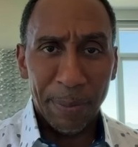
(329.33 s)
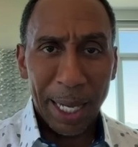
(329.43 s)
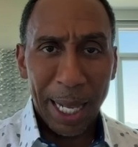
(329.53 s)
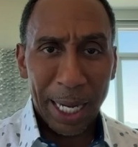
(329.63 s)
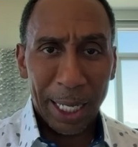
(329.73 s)
that
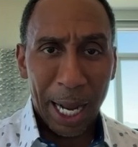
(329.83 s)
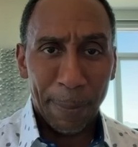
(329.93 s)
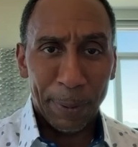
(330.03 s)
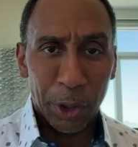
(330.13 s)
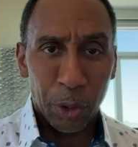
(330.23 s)
had an
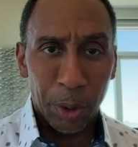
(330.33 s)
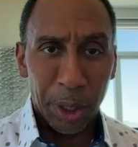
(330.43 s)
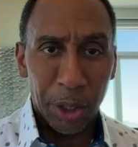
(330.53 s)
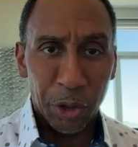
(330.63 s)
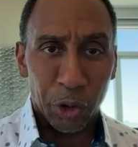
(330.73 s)

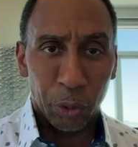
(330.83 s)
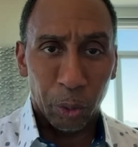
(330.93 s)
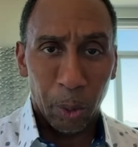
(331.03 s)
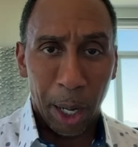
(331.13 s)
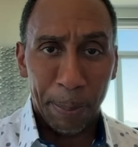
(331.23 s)
opportunity to
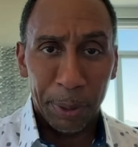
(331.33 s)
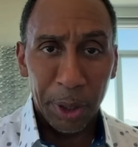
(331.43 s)
screw up,